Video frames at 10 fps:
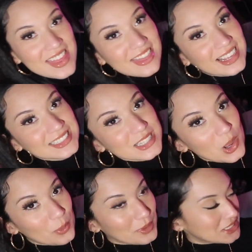That's
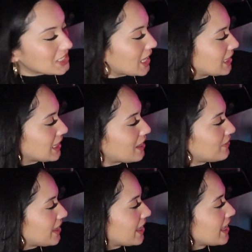how much I love
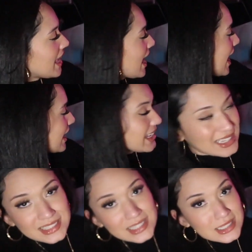it. And
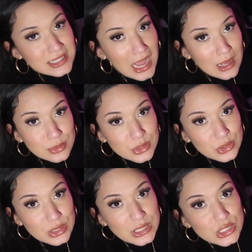yes, it is
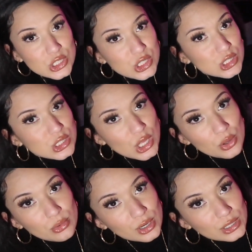absolutely
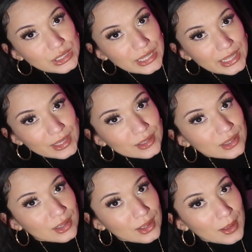so girly.
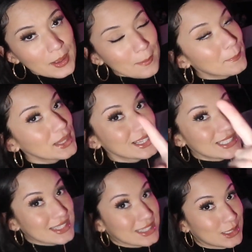But
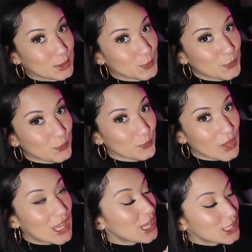listen,
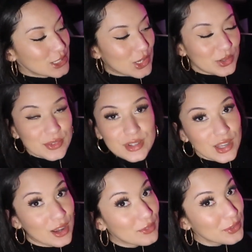don't even
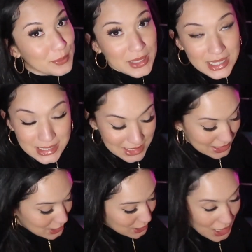come for me,
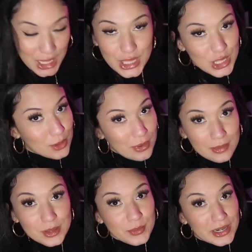because you're
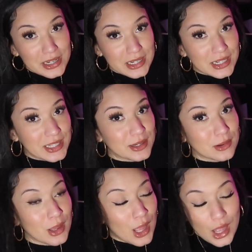probably
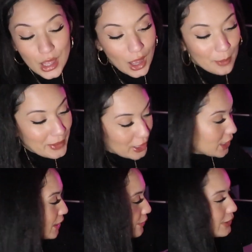wearing
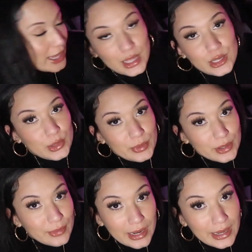American flag
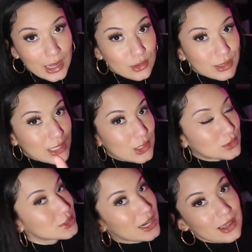underwear right now. Like,
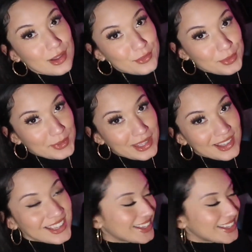don't try to come for me.